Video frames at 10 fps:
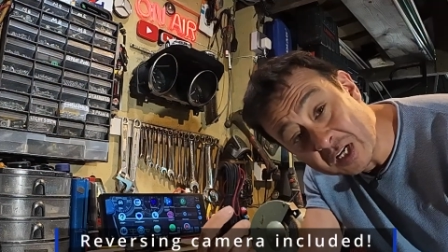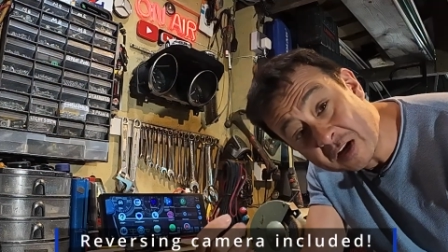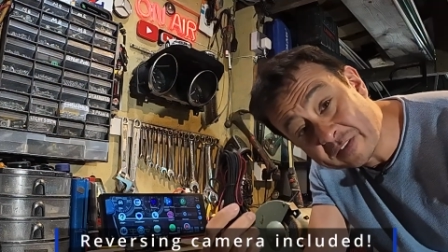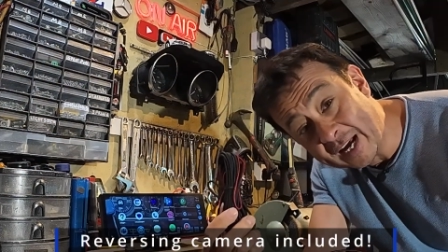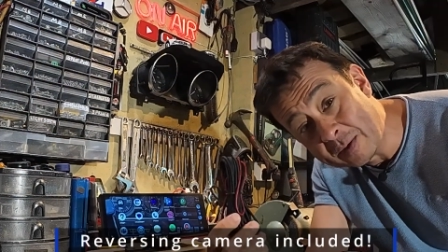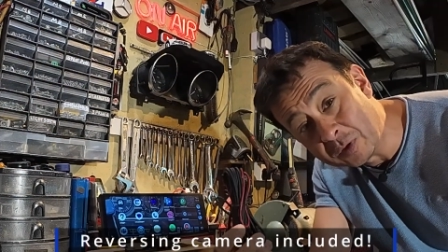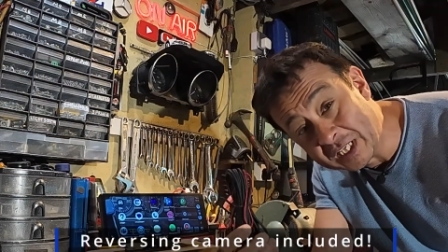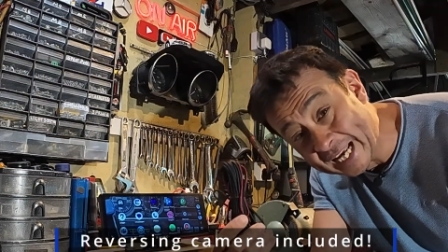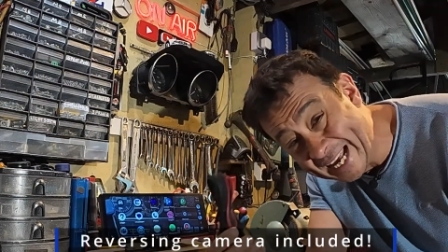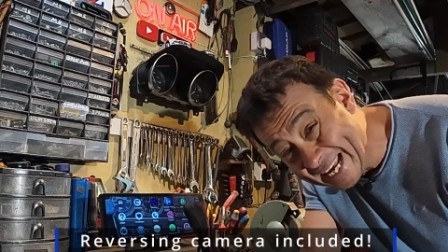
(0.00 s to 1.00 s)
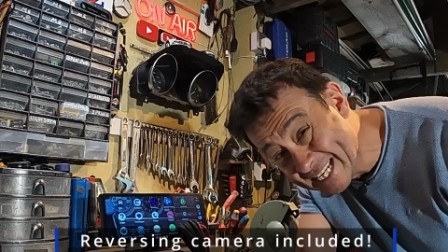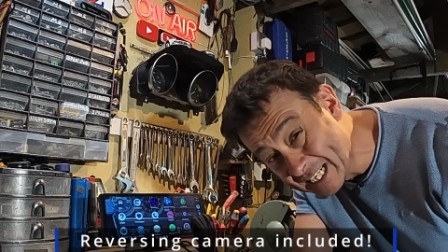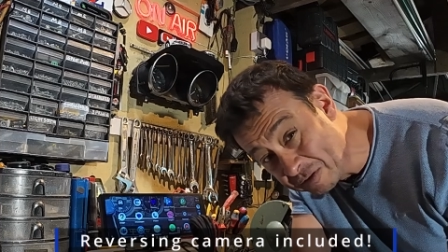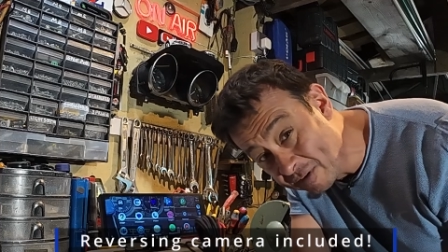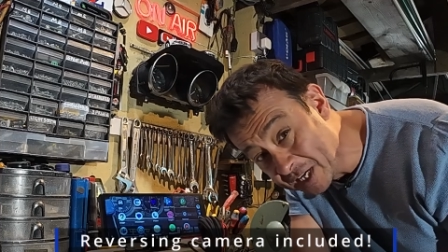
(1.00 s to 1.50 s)
enough cable to
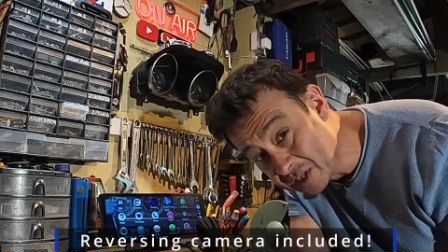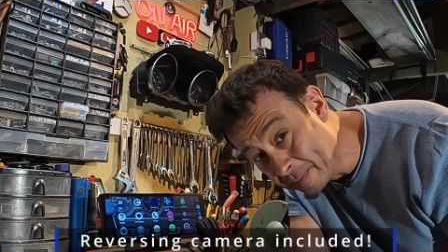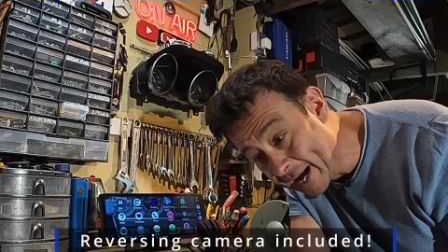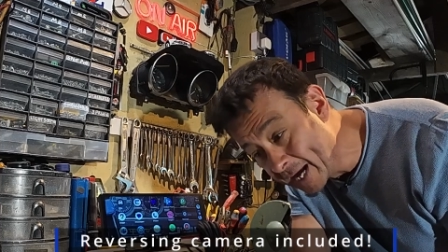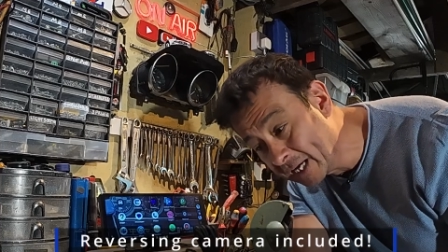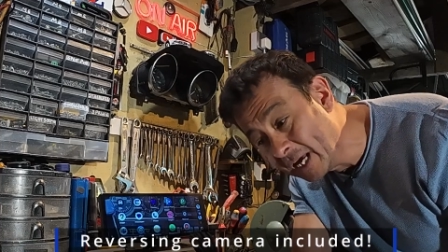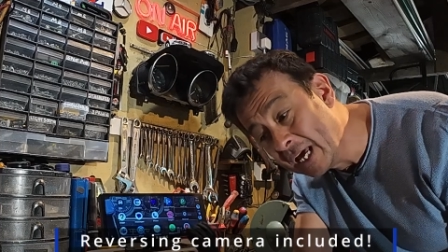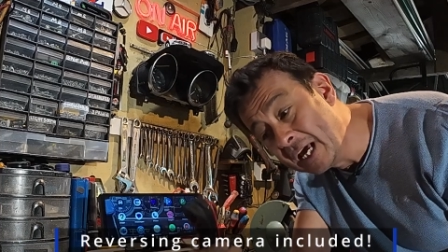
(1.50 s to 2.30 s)
easily reach the back.